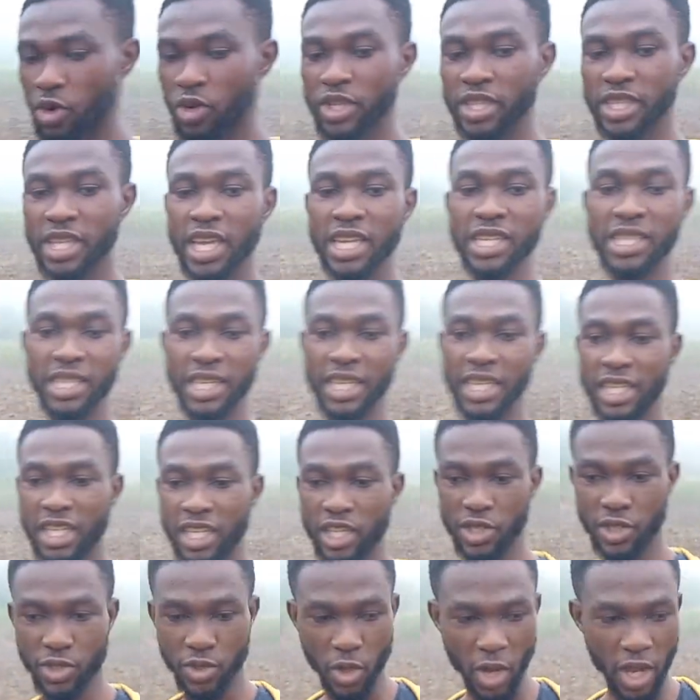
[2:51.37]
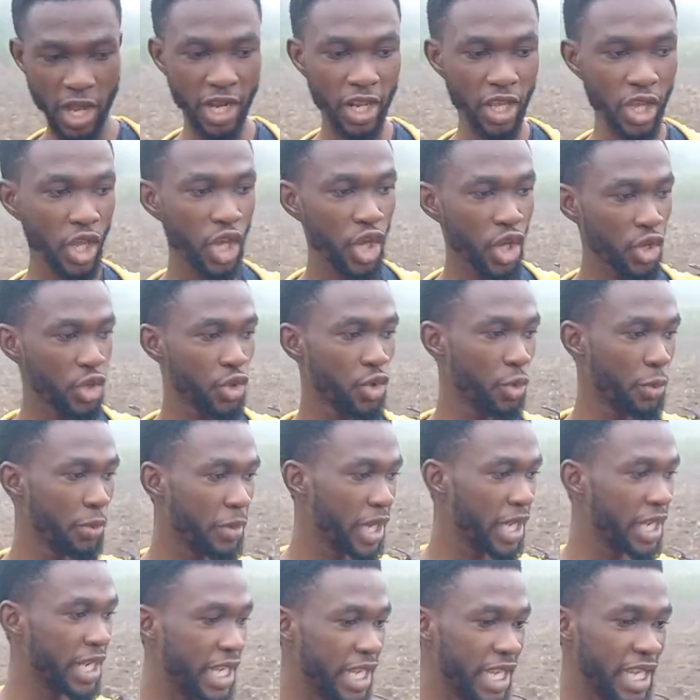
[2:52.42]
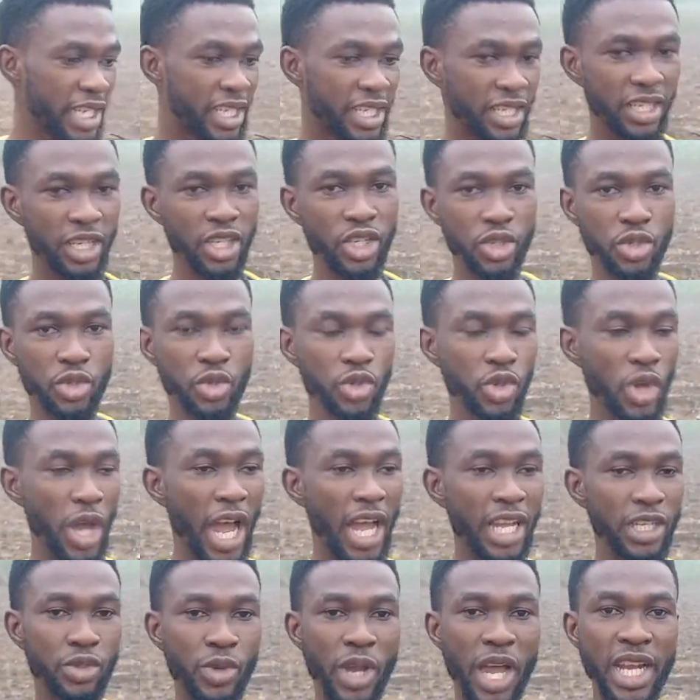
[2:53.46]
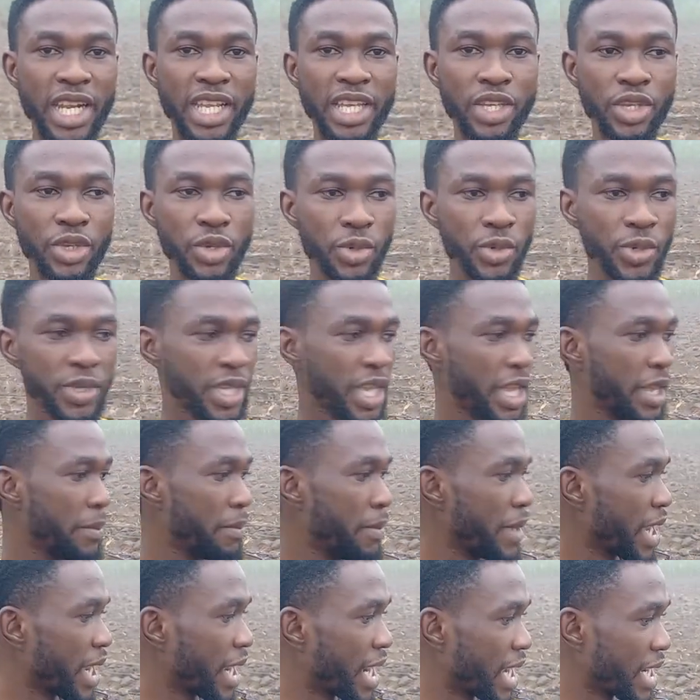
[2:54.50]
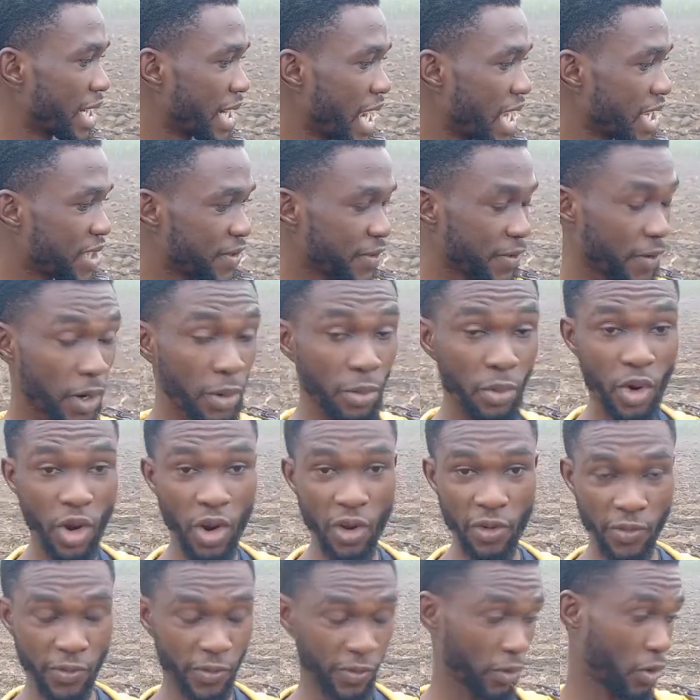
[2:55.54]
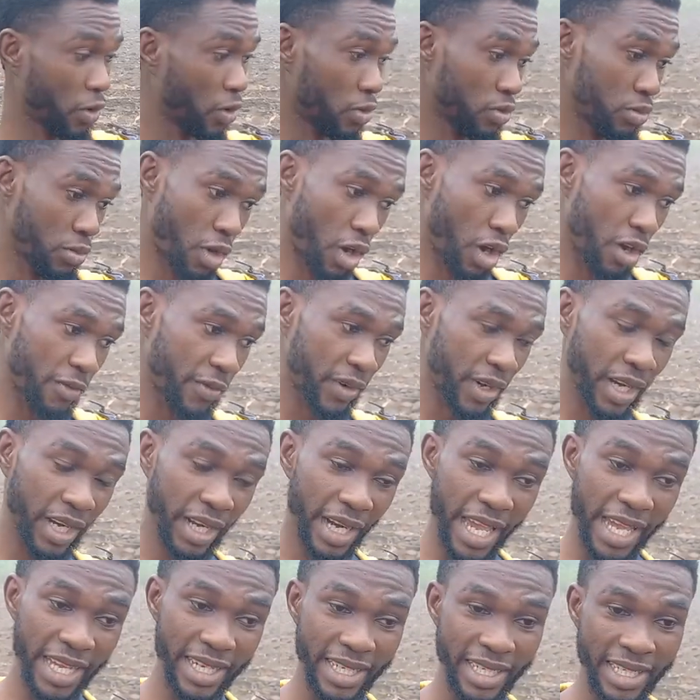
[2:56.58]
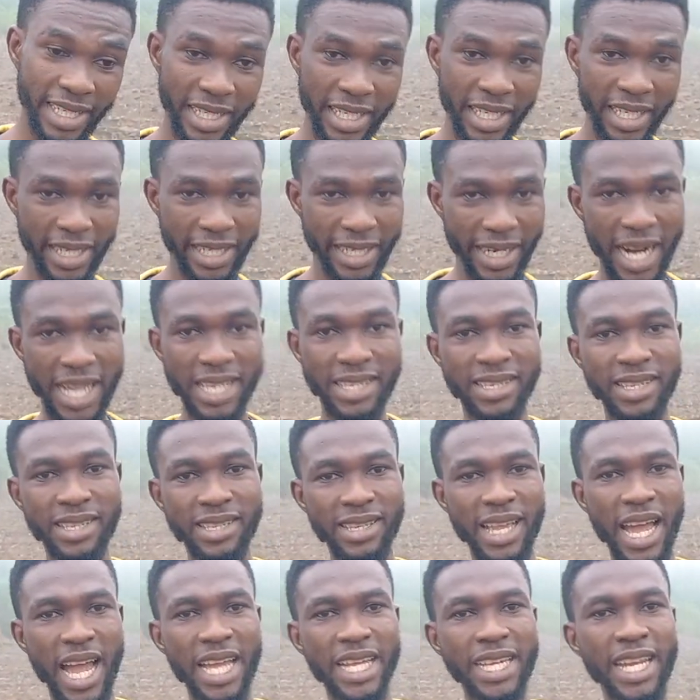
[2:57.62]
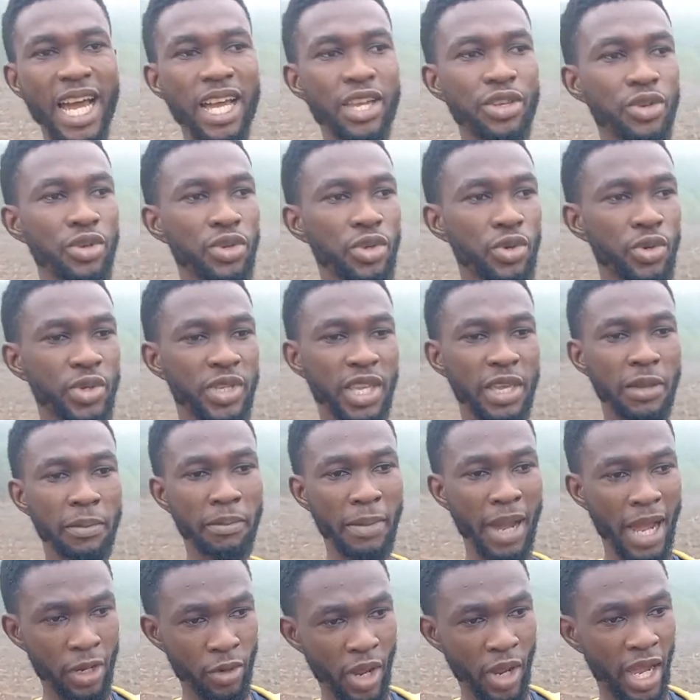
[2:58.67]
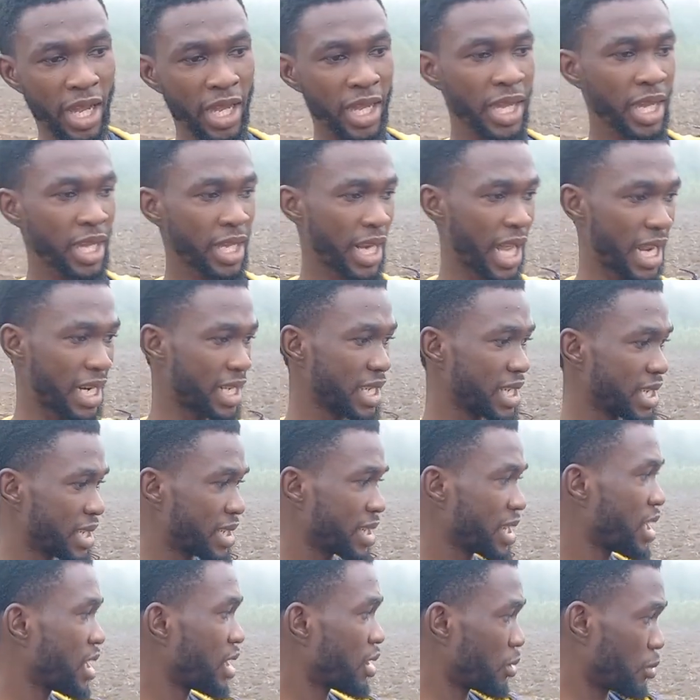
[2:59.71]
content in the soil. You may need to actually use a mechanized form of clearing the grasses. Either you use a manner, that is